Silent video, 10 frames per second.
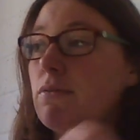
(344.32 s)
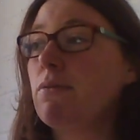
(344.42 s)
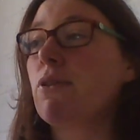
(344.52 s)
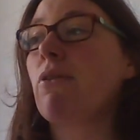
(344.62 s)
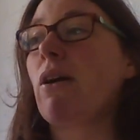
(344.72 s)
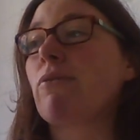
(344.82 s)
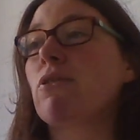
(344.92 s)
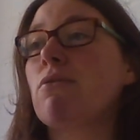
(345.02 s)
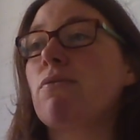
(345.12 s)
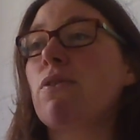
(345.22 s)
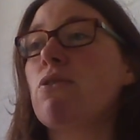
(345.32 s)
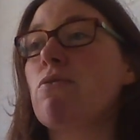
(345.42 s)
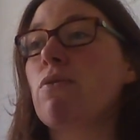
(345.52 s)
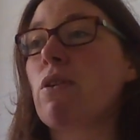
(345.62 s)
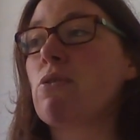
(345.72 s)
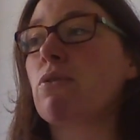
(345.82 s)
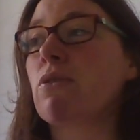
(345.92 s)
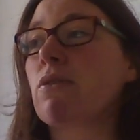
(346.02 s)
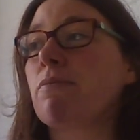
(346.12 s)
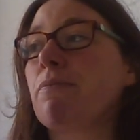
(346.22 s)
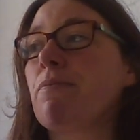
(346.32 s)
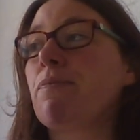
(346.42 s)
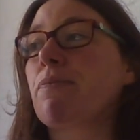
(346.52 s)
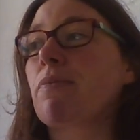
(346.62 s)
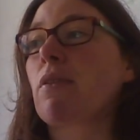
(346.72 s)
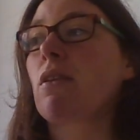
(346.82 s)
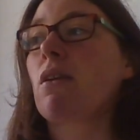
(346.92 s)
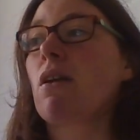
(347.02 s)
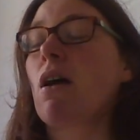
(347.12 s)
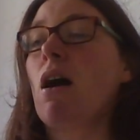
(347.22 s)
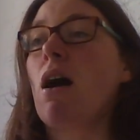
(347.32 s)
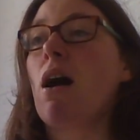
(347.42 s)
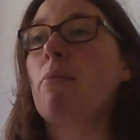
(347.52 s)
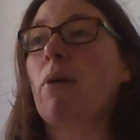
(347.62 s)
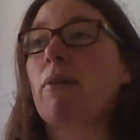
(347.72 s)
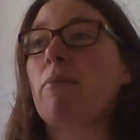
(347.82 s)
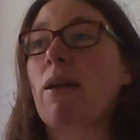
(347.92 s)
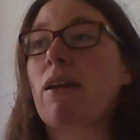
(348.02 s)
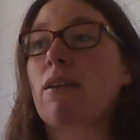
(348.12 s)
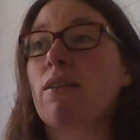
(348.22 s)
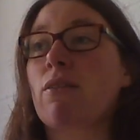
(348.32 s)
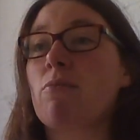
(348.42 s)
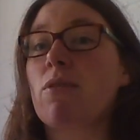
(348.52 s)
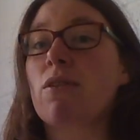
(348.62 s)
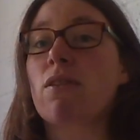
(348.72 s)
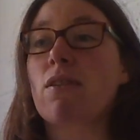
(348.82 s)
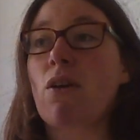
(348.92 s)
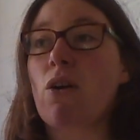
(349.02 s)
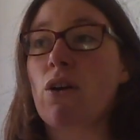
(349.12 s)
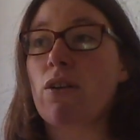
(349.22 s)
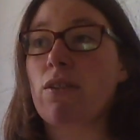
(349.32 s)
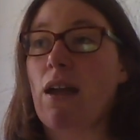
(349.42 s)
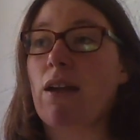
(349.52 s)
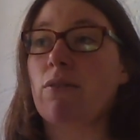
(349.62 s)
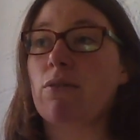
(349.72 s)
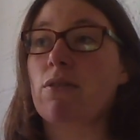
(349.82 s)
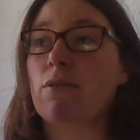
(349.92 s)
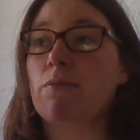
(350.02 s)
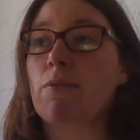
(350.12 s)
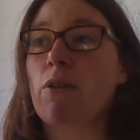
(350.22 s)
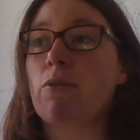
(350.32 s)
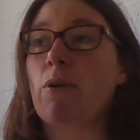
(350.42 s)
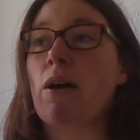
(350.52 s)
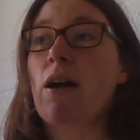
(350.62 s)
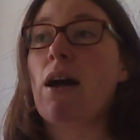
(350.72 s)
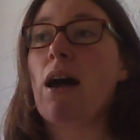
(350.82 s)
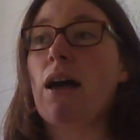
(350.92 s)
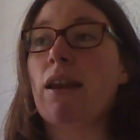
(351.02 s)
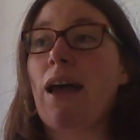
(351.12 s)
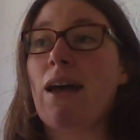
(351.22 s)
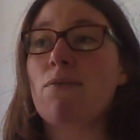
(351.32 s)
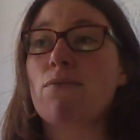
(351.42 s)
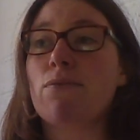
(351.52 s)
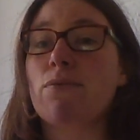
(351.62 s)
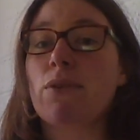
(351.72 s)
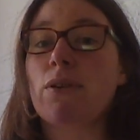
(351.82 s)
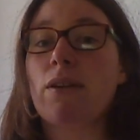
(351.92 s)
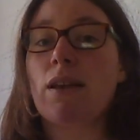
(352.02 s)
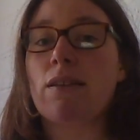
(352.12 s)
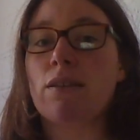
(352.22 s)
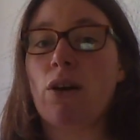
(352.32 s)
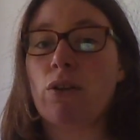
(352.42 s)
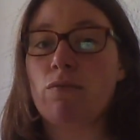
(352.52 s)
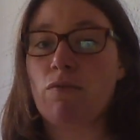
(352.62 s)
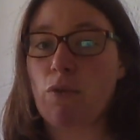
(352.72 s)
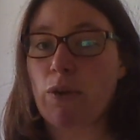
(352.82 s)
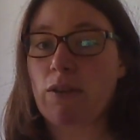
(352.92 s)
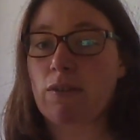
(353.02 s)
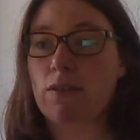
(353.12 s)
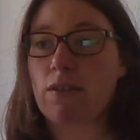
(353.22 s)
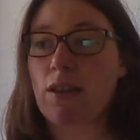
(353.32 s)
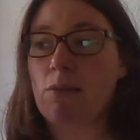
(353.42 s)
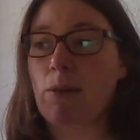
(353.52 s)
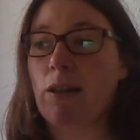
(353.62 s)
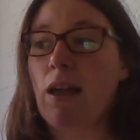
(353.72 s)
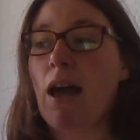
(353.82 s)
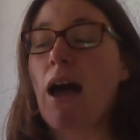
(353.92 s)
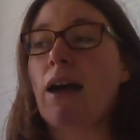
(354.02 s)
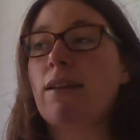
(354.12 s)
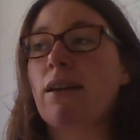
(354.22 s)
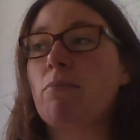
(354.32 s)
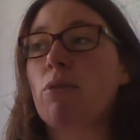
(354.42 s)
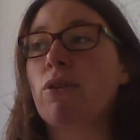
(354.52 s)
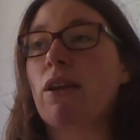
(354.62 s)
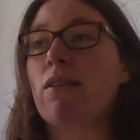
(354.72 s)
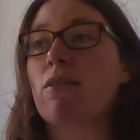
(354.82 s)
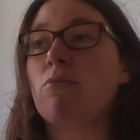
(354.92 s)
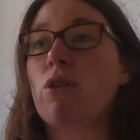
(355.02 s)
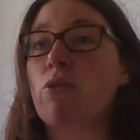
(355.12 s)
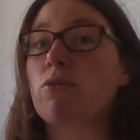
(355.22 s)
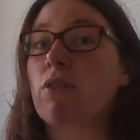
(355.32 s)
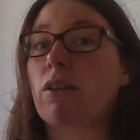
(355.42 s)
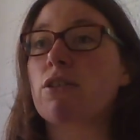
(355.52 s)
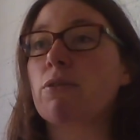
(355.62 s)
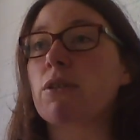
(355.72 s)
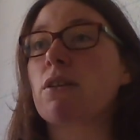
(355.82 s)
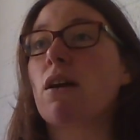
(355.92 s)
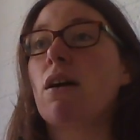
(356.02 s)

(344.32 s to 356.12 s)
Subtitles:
So after a few of those, I might make some sung sounds. So an F is an unvoiced syllable, and you can put in some notes onto it.